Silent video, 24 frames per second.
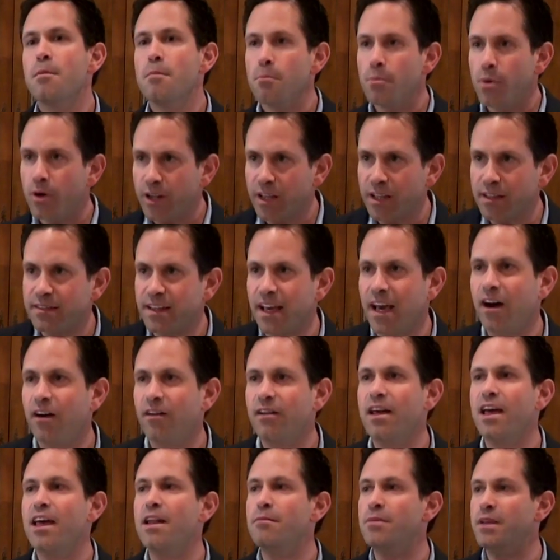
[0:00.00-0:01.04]
putting it
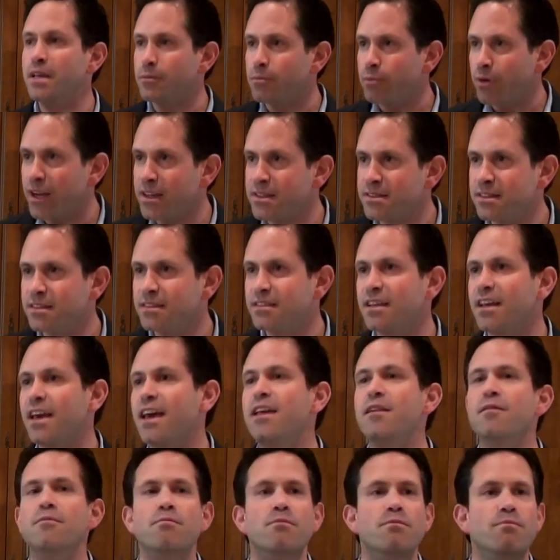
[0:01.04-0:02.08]
down and being present
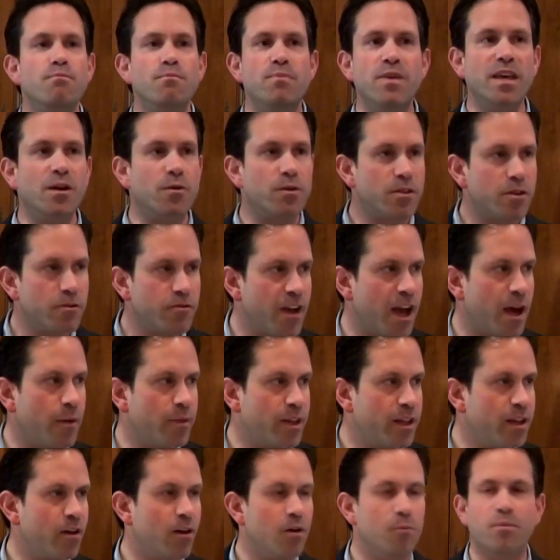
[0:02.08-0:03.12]
and being with your
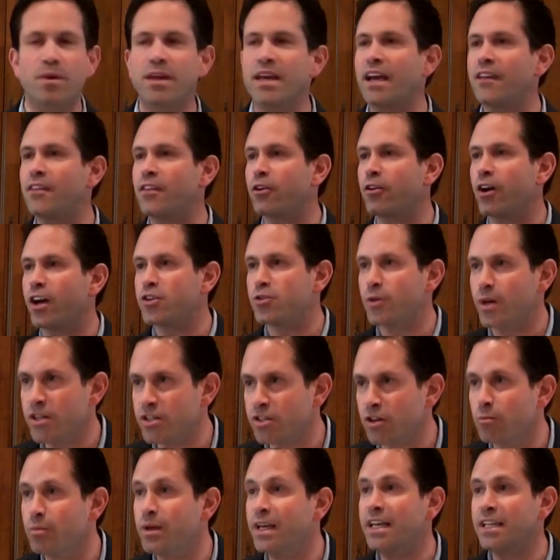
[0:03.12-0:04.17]
family, or being at the
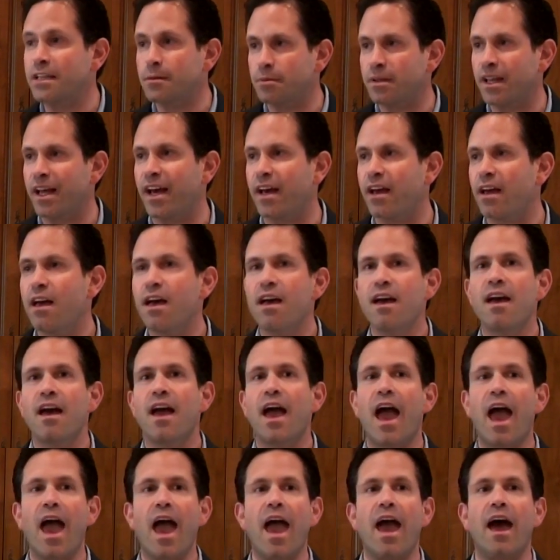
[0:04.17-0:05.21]
graduation, or being at the play,
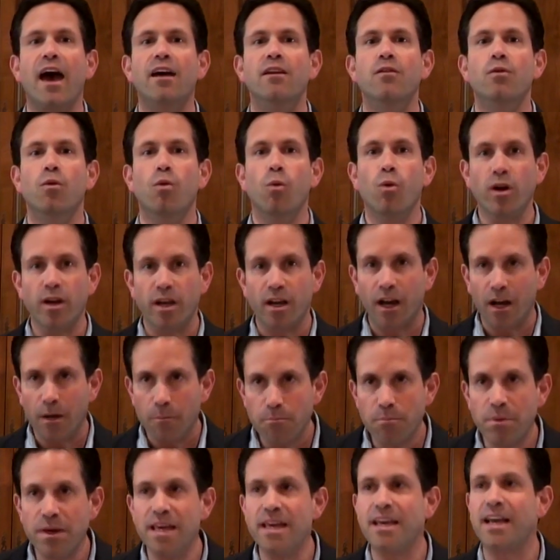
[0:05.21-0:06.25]
and working on
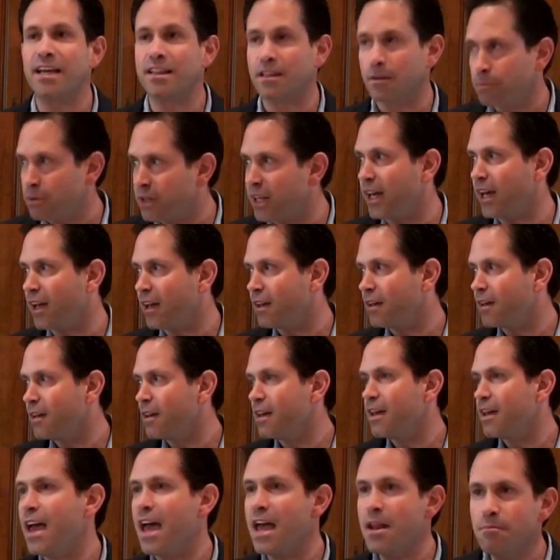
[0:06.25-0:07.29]
being at the play
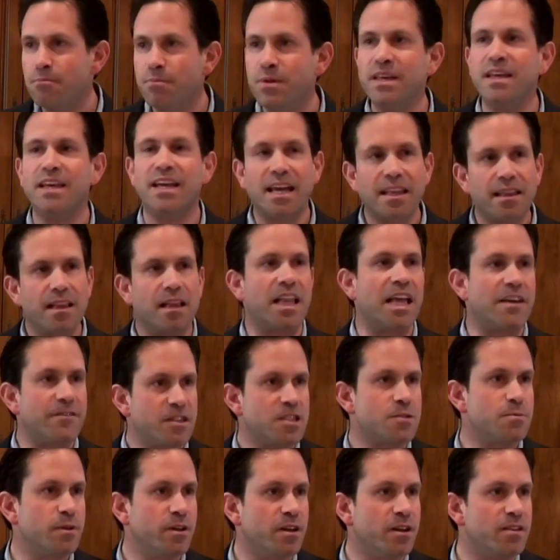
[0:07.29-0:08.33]
and being in that life
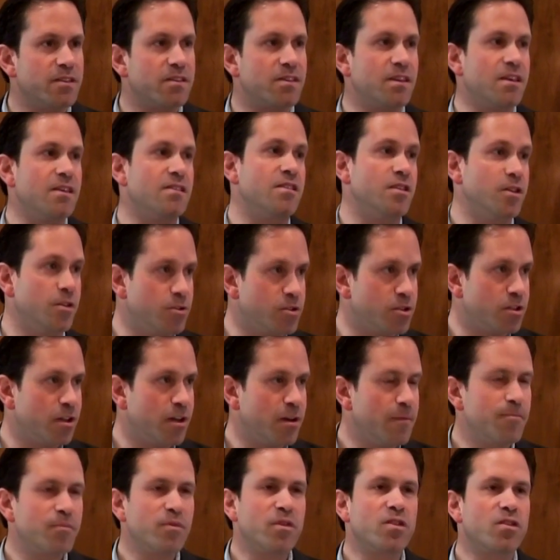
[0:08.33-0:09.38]
experience is huge.
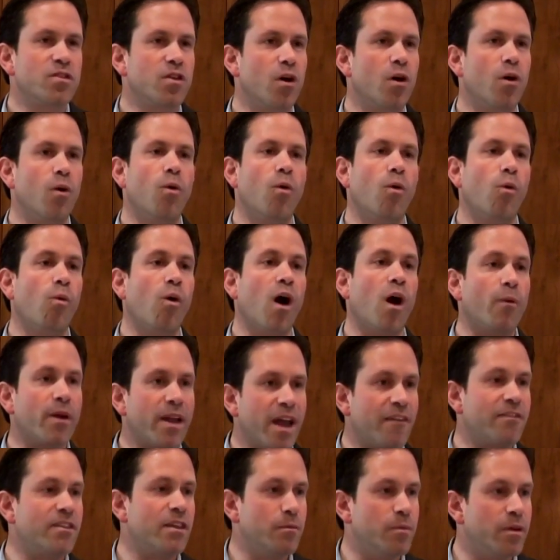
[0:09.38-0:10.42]
So while we
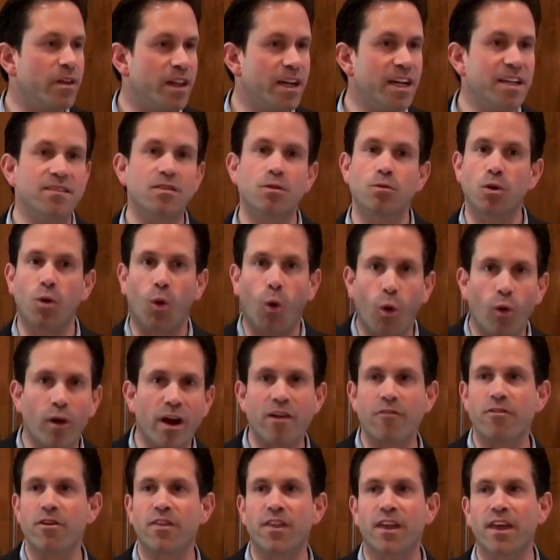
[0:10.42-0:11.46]
have the ability to record
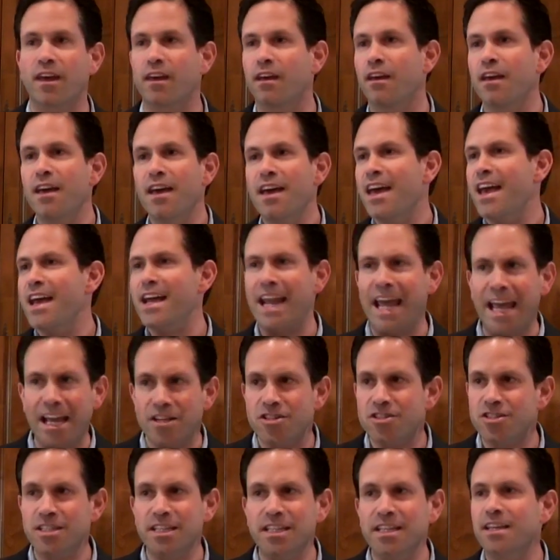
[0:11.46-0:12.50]
everything in
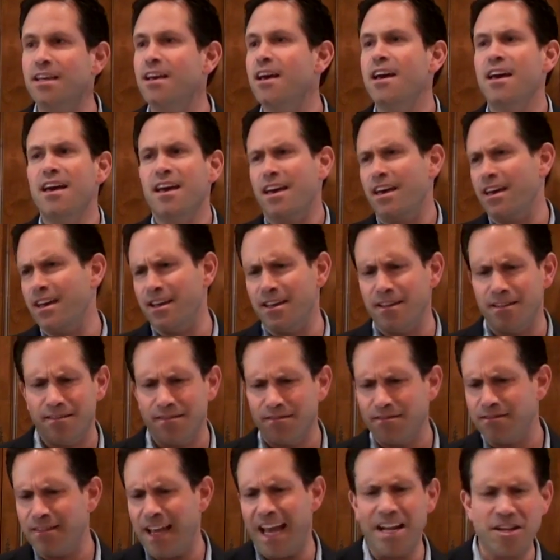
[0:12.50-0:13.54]
HD,
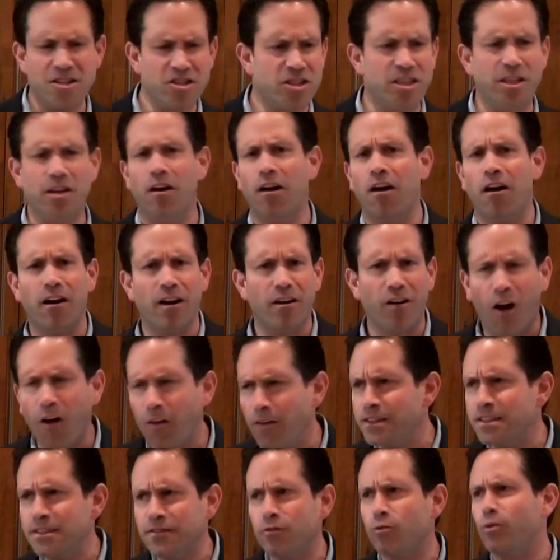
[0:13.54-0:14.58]
in HDR, and all
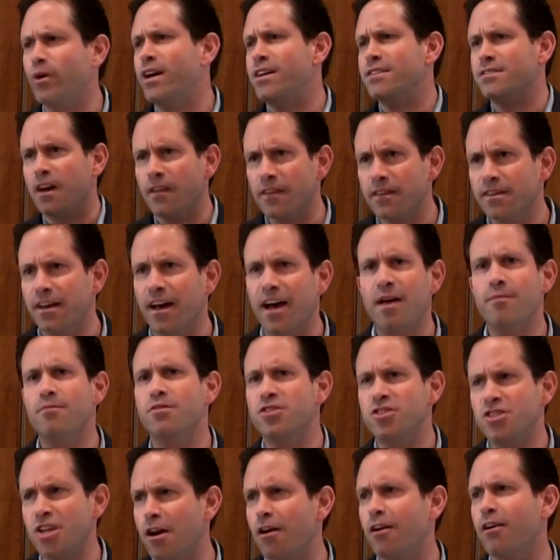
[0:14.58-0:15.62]
these different ways all the time,
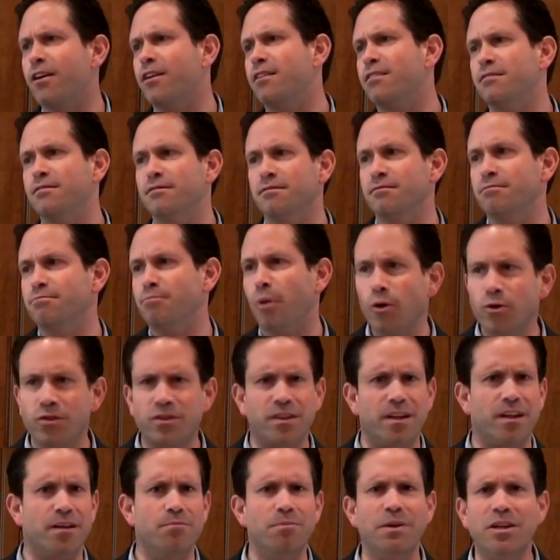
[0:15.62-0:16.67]
and share it and
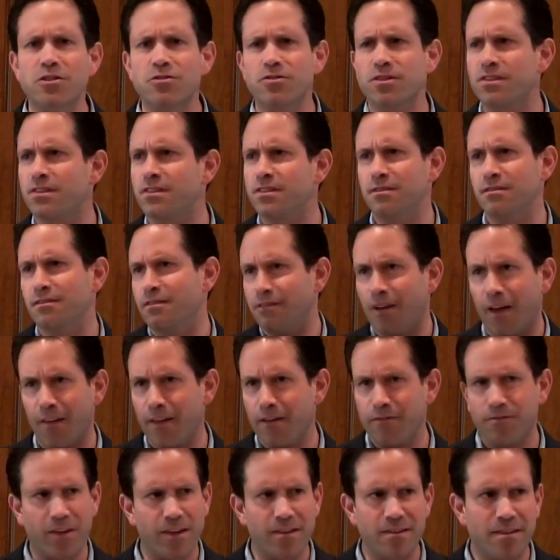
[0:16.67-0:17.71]
post it on Pinterest and all
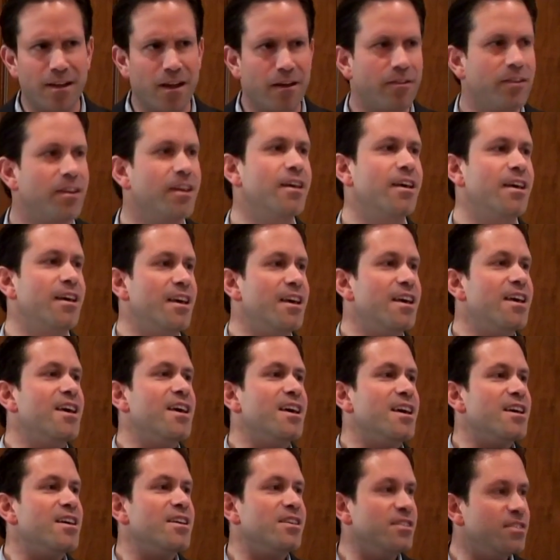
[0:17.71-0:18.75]
that fun stuff,
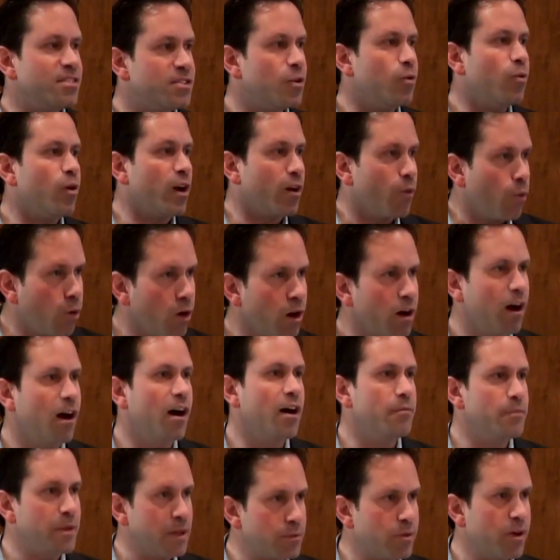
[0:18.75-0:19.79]
you still want to work
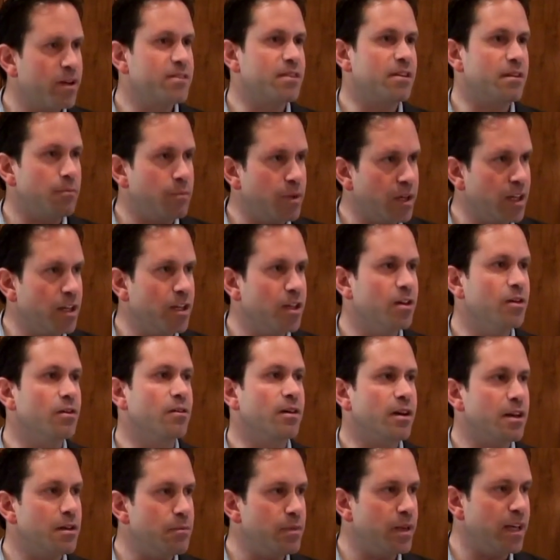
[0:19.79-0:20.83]
on being present and being
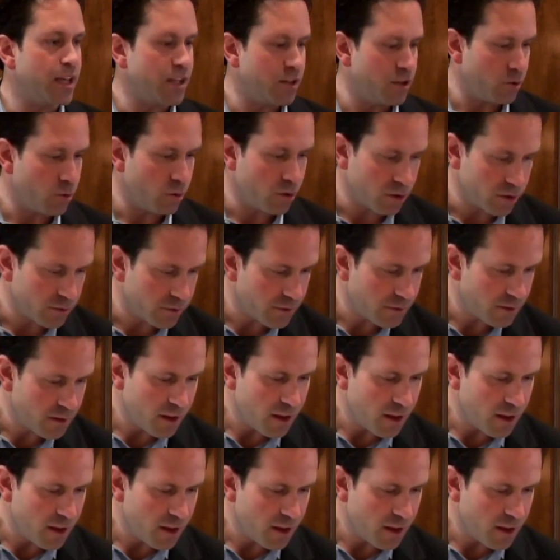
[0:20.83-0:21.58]
you and being in your world.